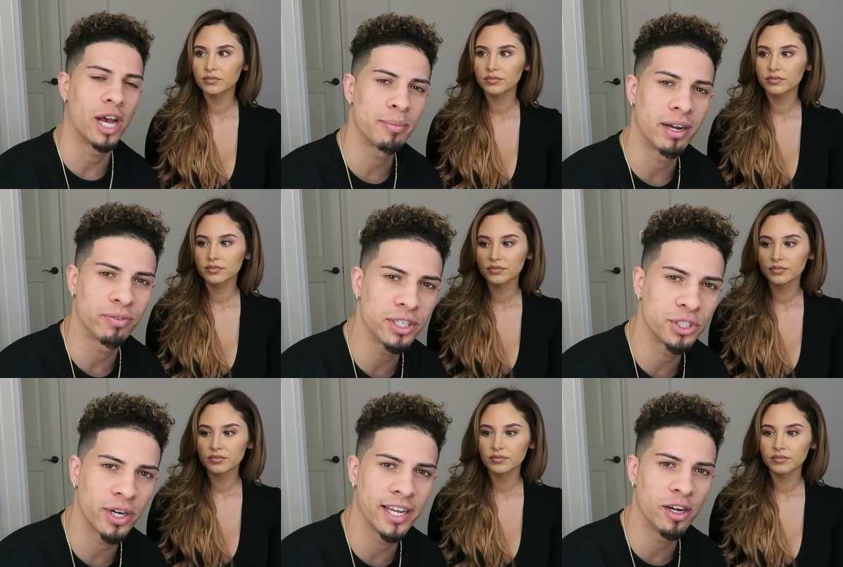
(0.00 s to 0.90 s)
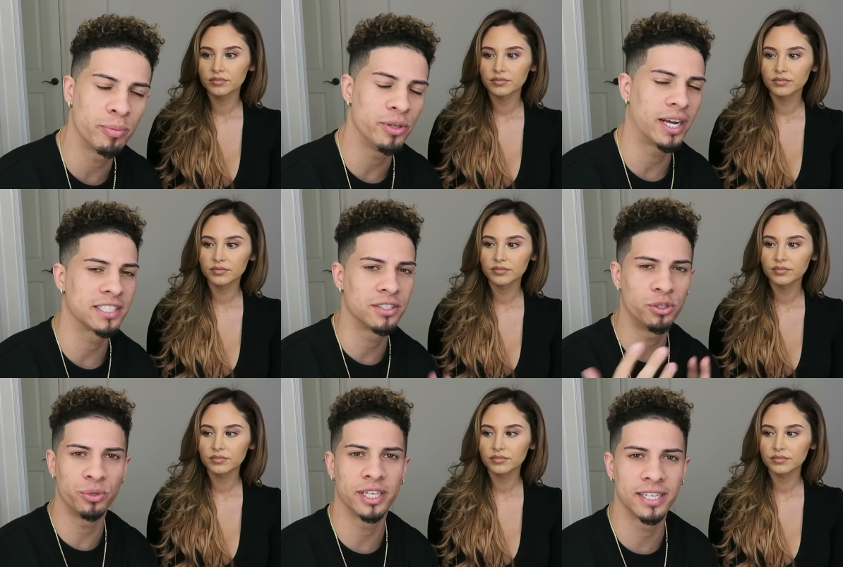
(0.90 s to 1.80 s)
Speaker 1: So I had my friend Trey help me. You guys know
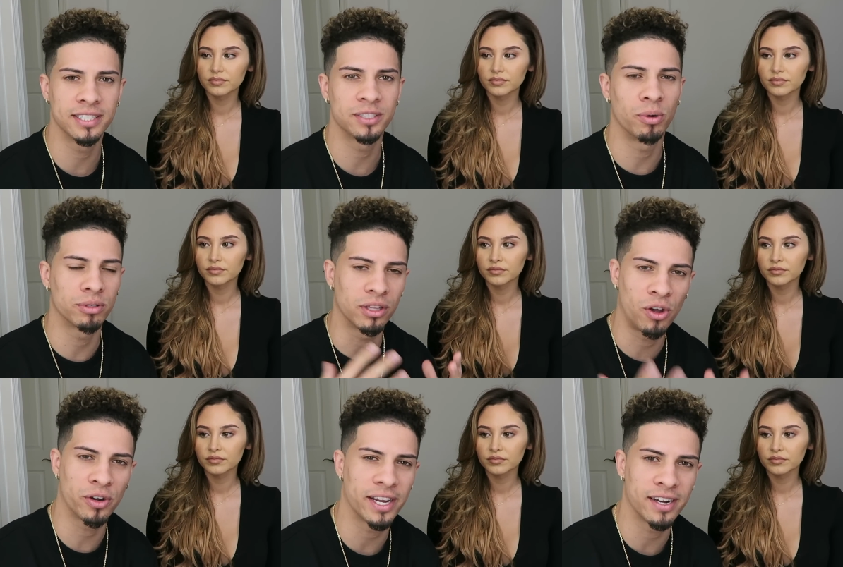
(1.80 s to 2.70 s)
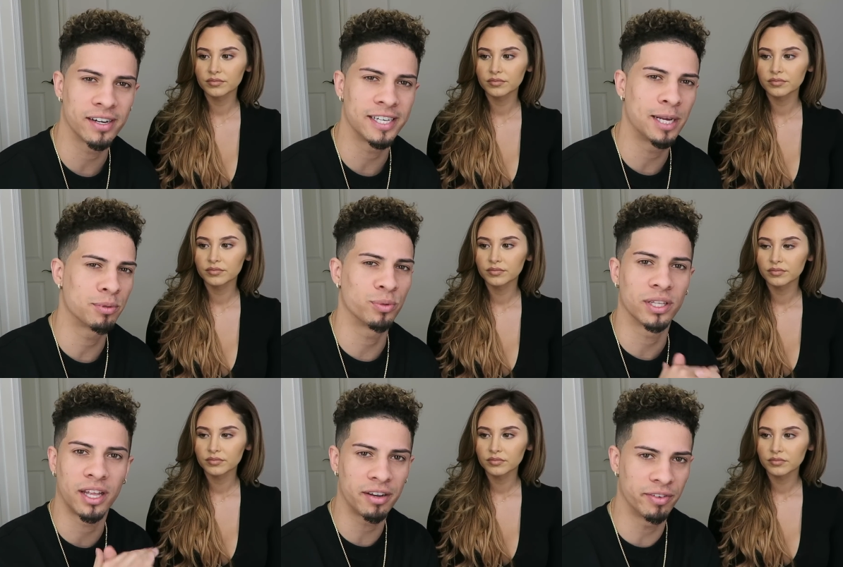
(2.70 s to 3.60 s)
who he is, the one with the long hair. He helps me
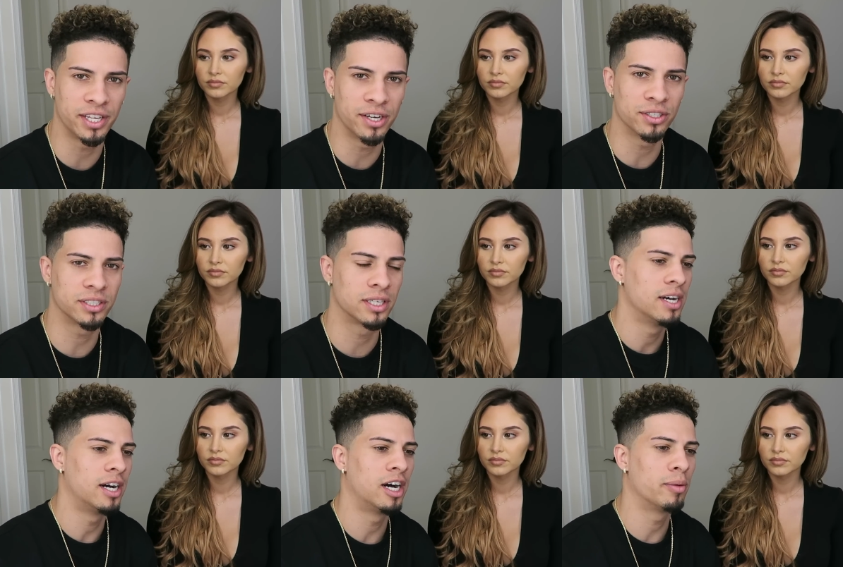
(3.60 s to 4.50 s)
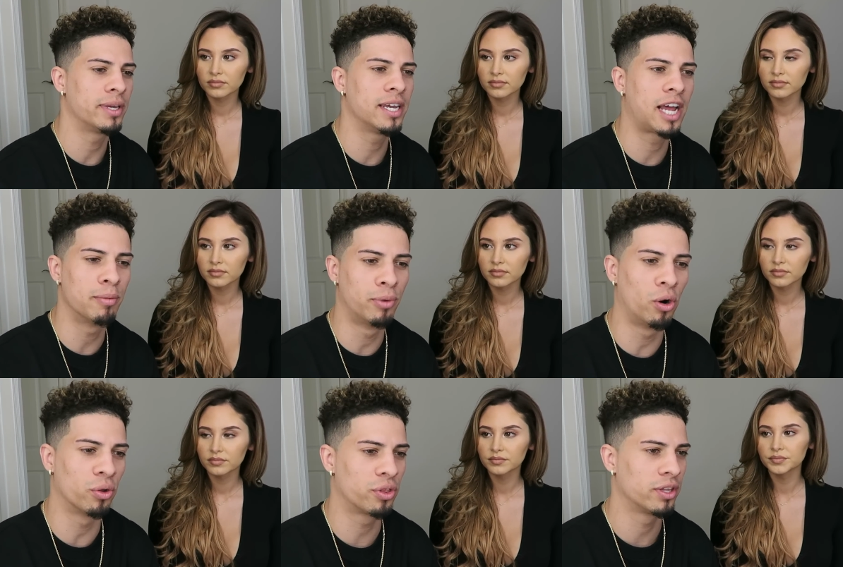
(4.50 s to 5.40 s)
with a lot of videos. Um, he and I
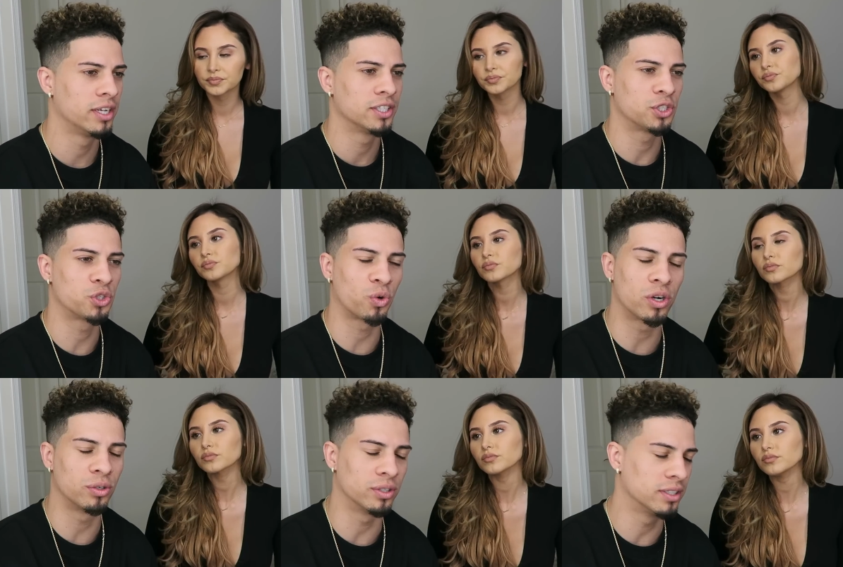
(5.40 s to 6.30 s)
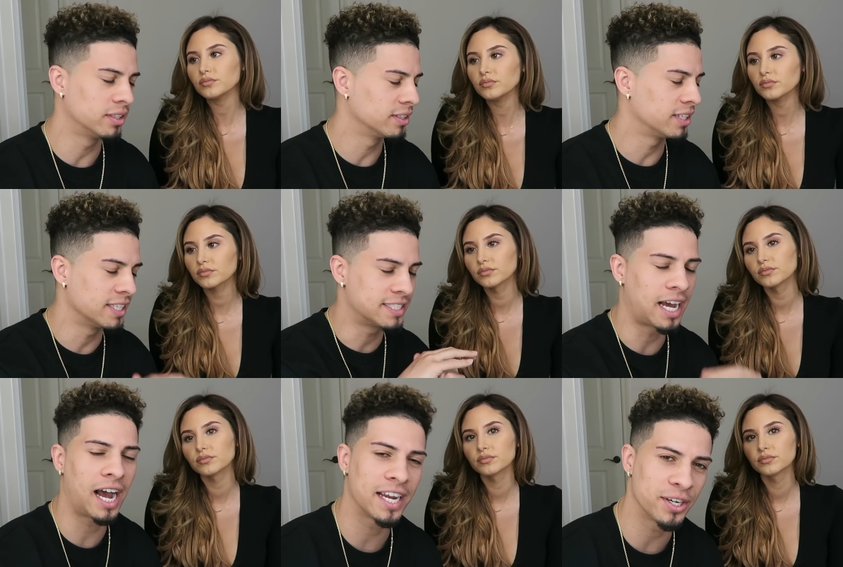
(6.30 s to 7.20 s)
both struggled the
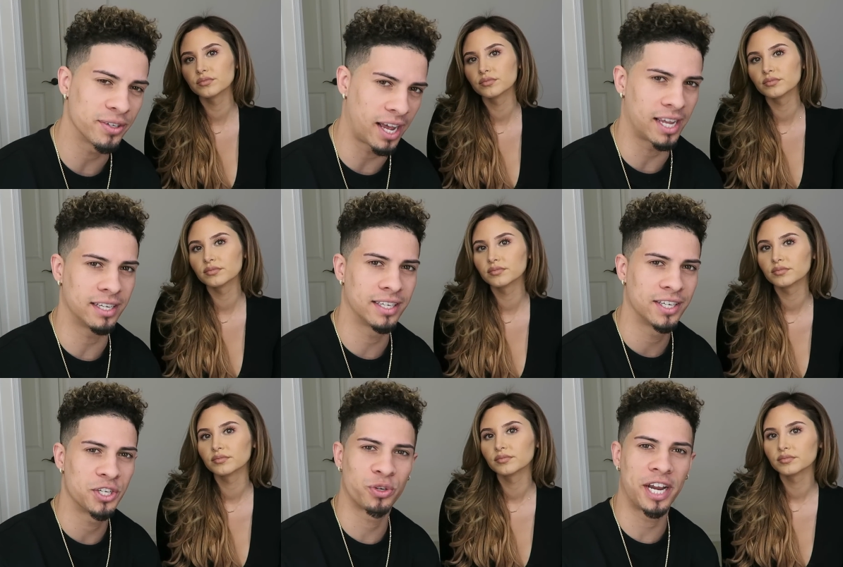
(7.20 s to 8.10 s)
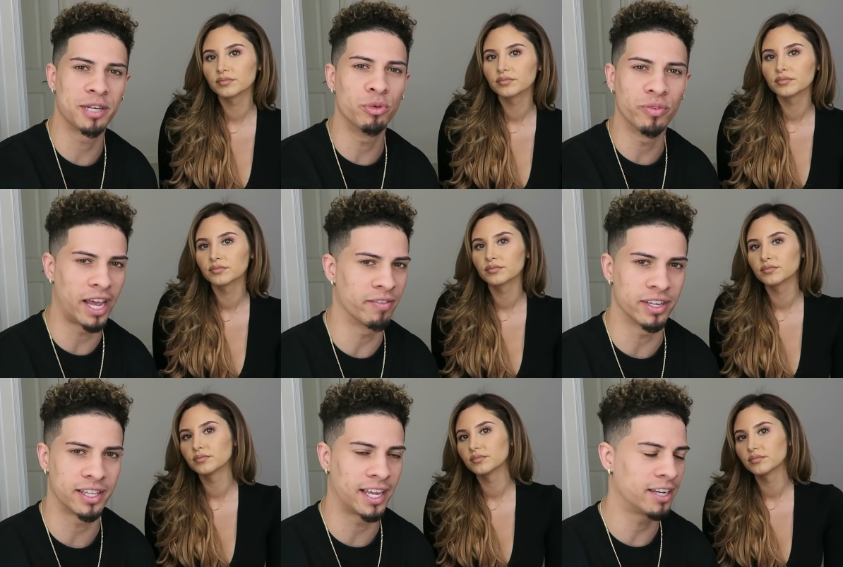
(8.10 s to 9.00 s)
entire night trying to move
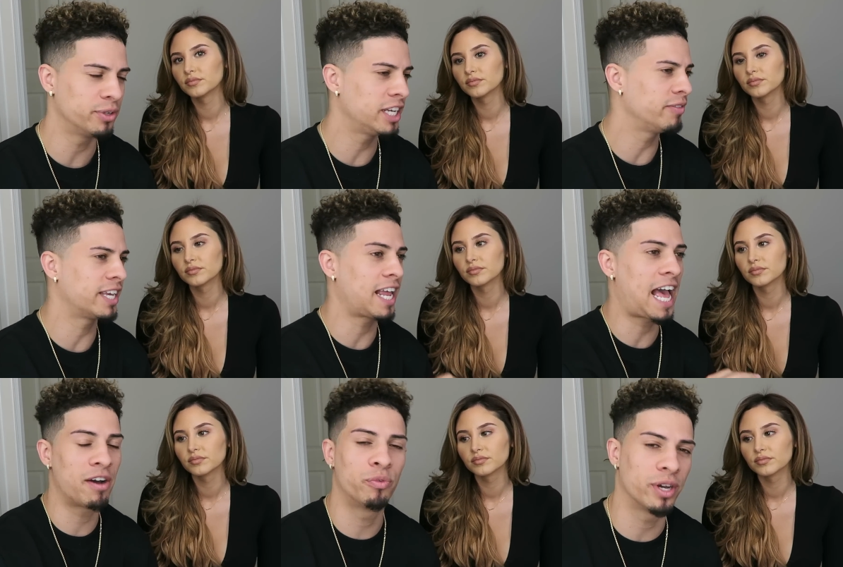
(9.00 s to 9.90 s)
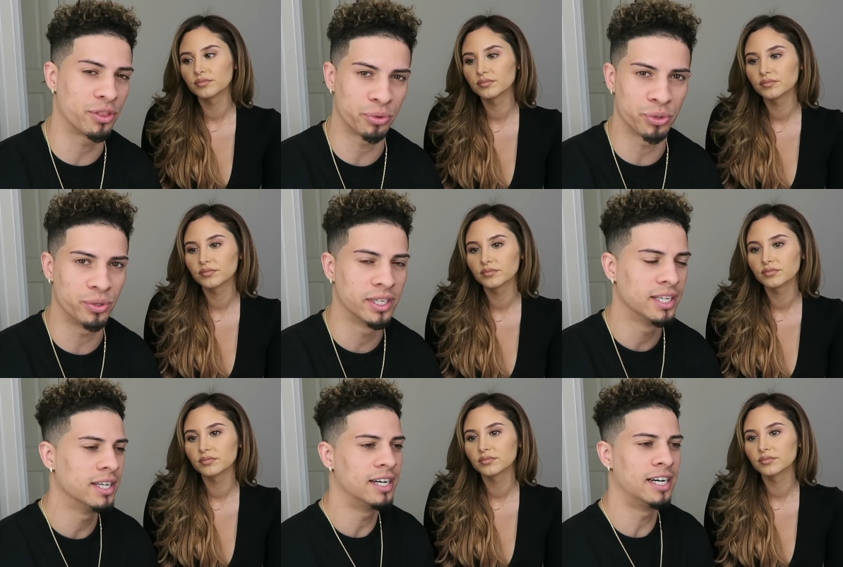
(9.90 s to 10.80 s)
everything. We didn't even get halfway through.
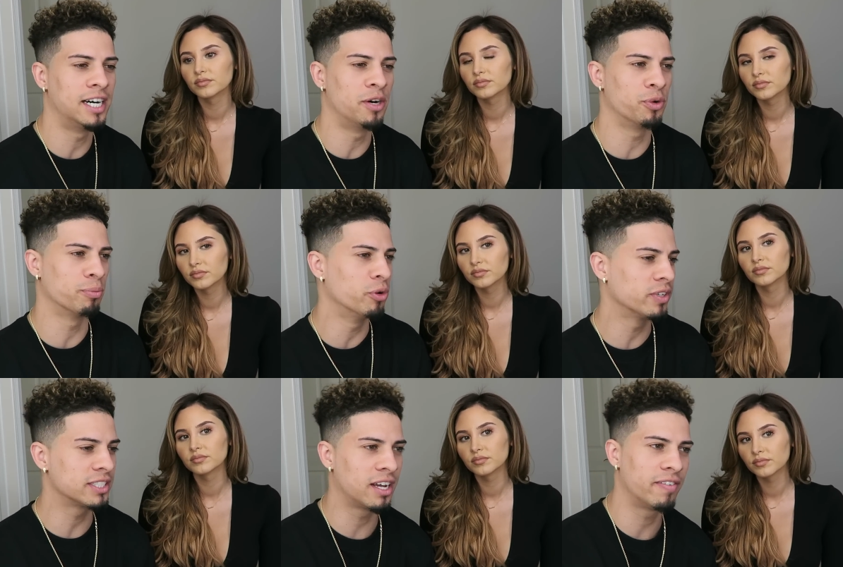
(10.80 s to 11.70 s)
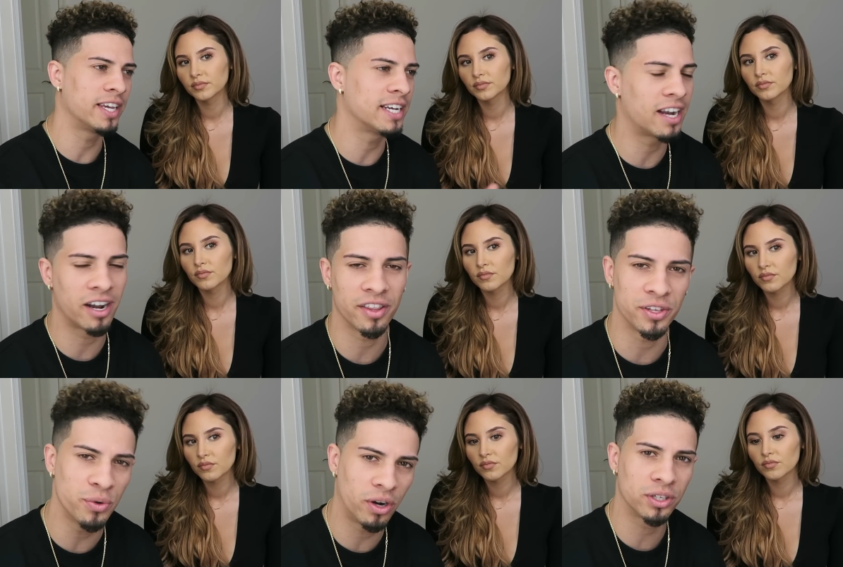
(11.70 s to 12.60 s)
Uh, we were moving stuff in and out of
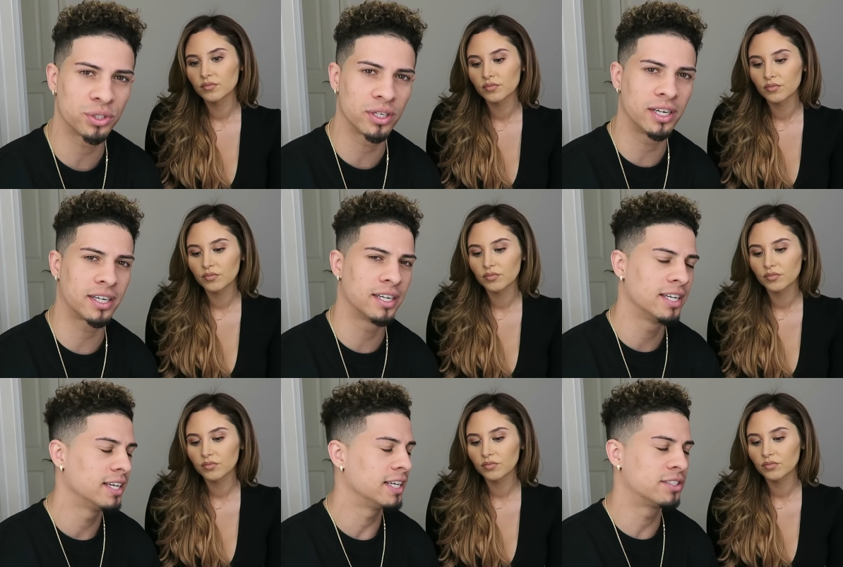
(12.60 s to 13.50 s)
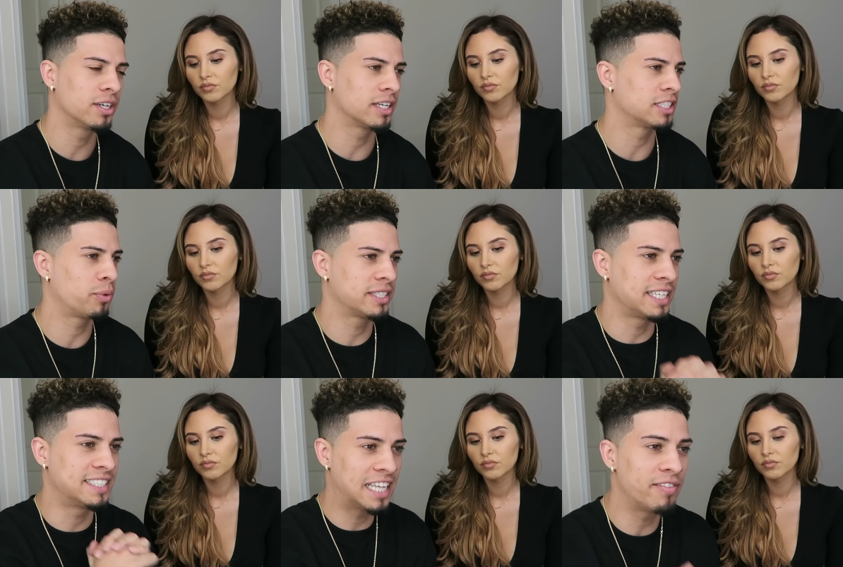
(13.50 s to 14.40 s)
the U-Haul truck. It took us, I want to
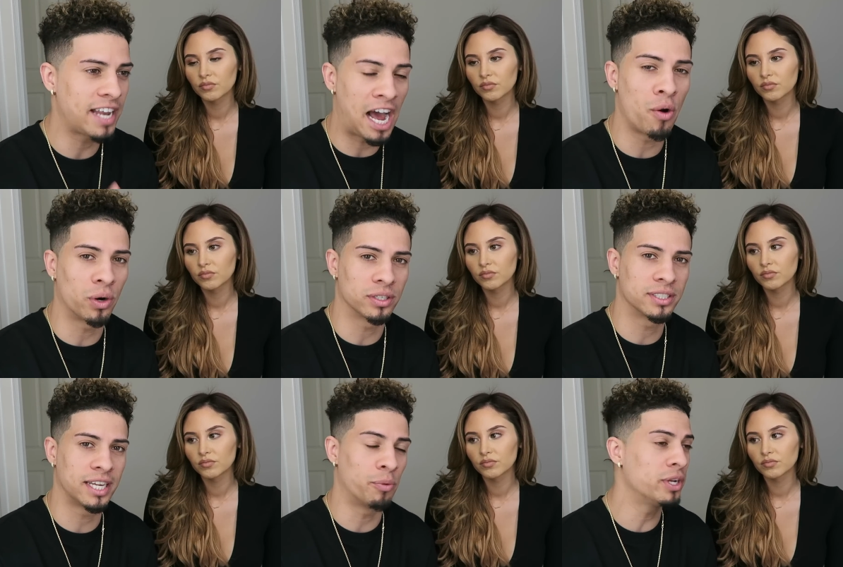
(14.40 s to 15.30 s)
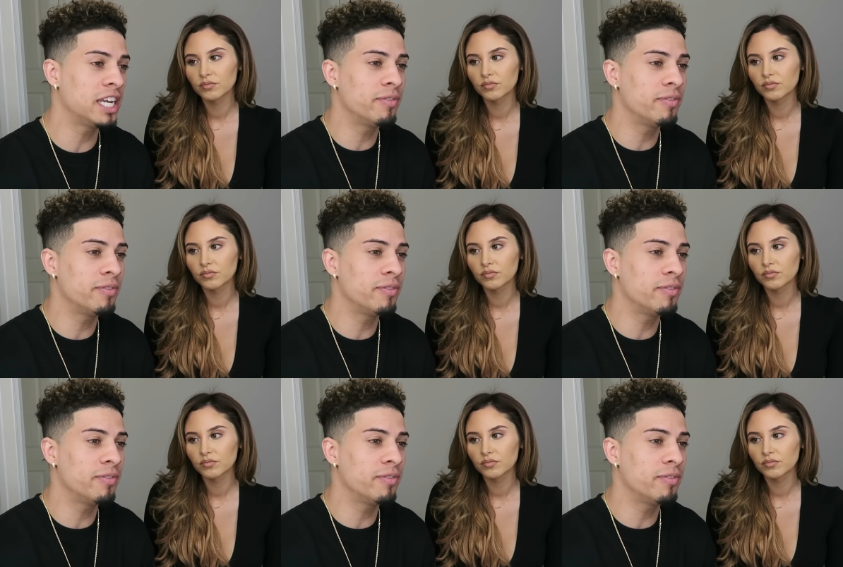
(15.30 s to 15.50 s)
say, seven hours, and we